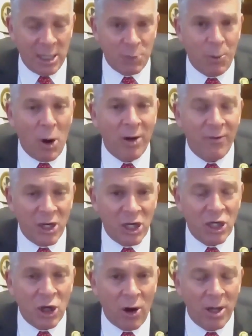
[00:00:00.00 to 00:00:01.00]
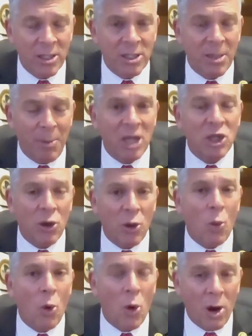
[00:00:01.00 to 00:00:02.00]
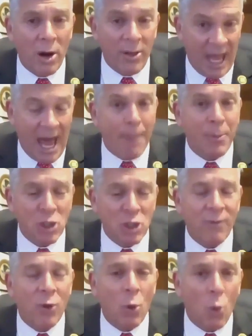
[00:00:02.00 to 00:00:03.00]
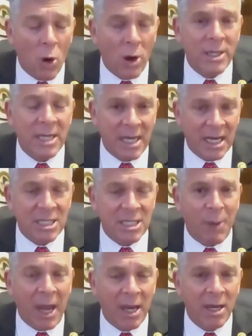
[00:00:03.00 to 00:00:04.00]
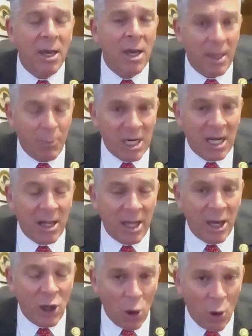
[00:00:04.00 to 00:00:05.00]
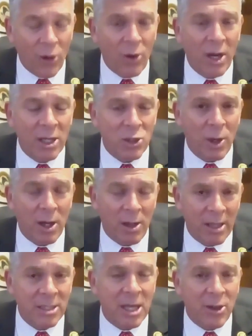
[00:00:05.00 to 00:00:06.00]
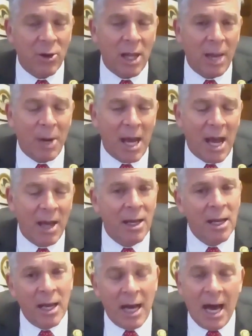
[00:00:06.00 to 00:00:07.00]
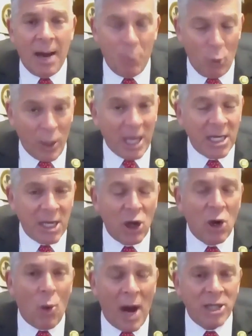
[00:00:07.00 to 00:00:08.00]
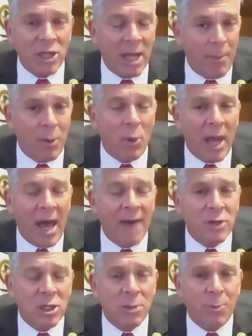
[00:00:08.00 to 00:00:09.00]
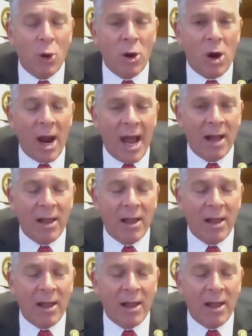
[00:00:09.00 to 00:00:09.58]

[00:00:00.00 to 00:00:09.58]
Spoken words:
as part of a deterrence to make sure the aperture of the war didn't expand, particularly in northern Israel and southern Lebanon. We continue to watch that, but we have to support our